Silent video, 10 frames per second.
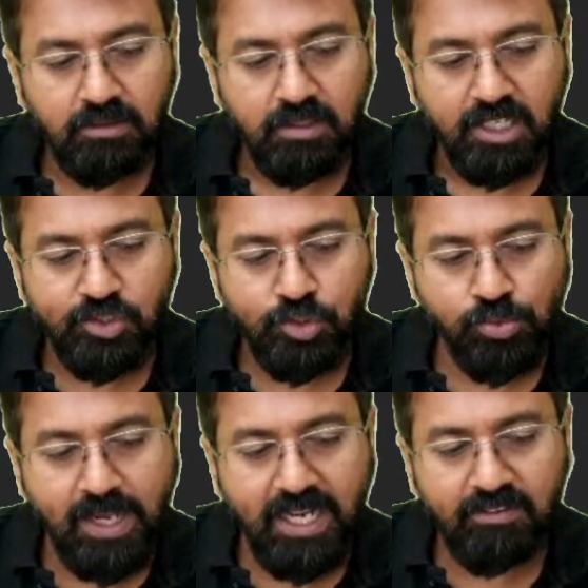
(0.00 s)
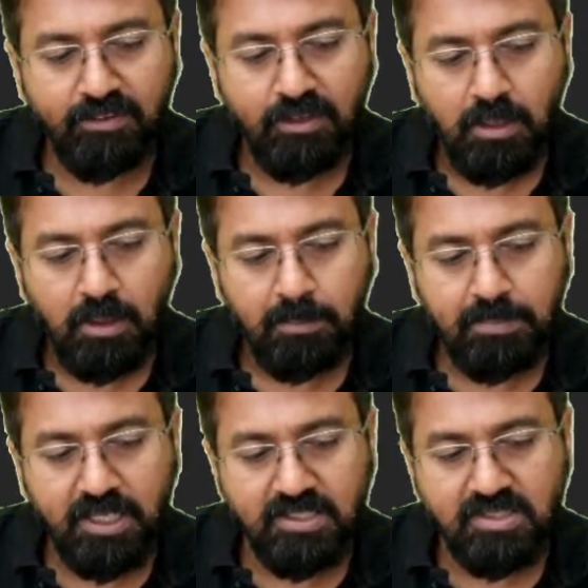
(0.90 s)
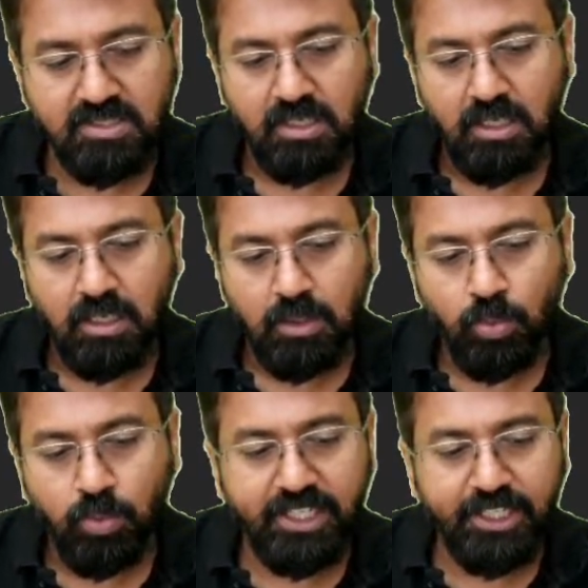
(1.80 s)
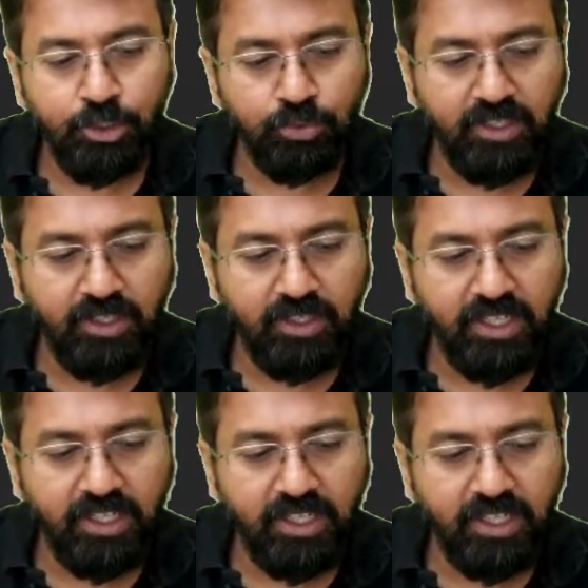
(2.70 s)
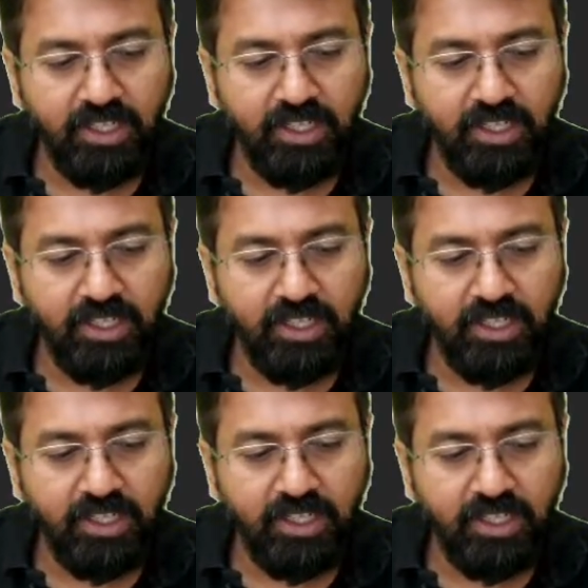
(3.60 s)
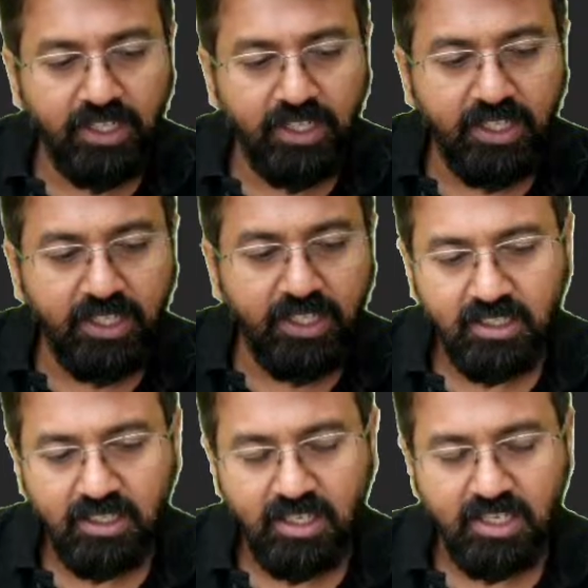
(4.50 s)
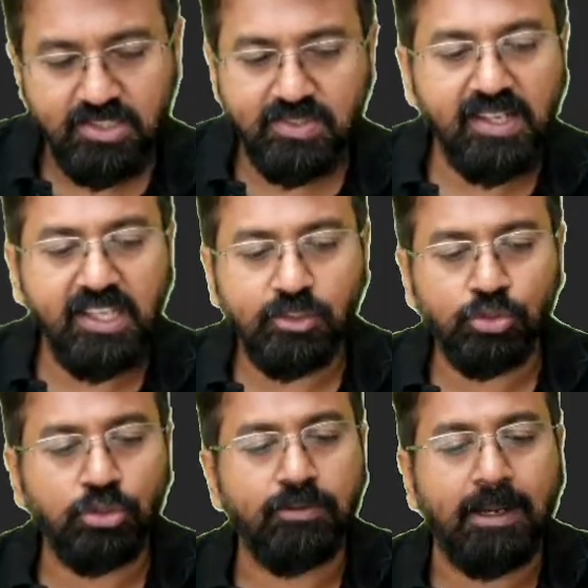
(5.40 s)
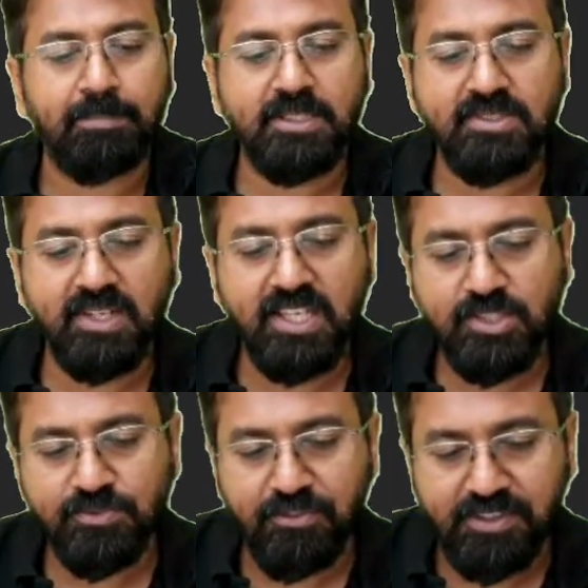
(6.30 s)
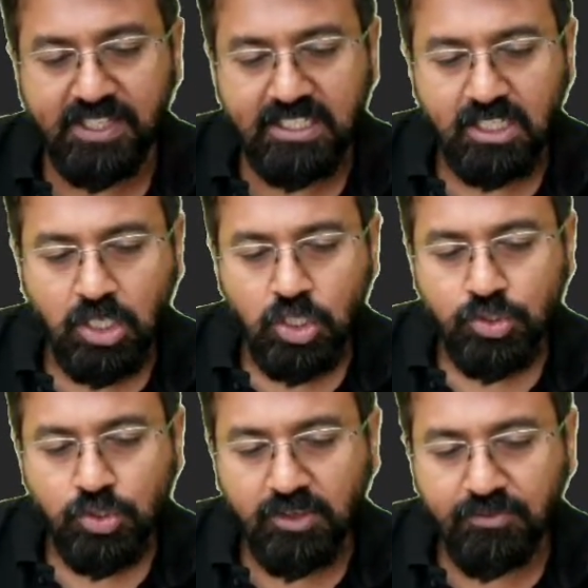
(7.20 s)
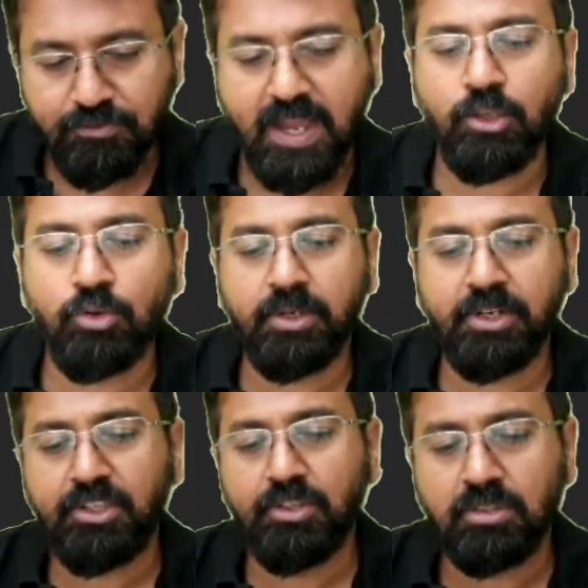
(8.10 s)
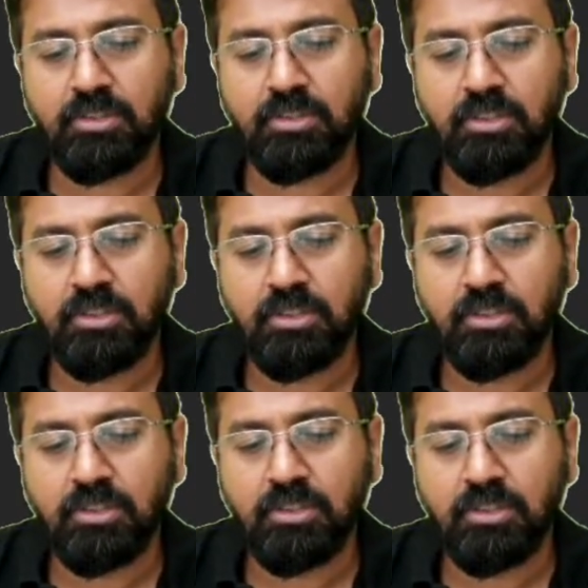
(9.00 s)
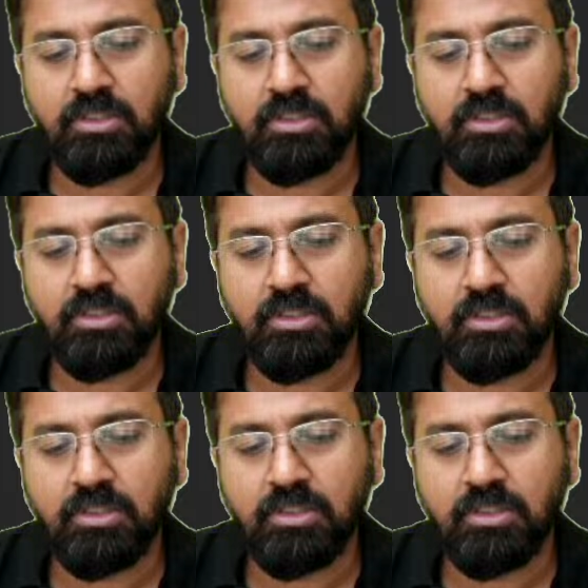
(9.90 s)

It's 12 plus 1 into 3. 1 into 3, it's 3. So 12 plus 3 is 15. So keep 5 over here. 1 will be your carry.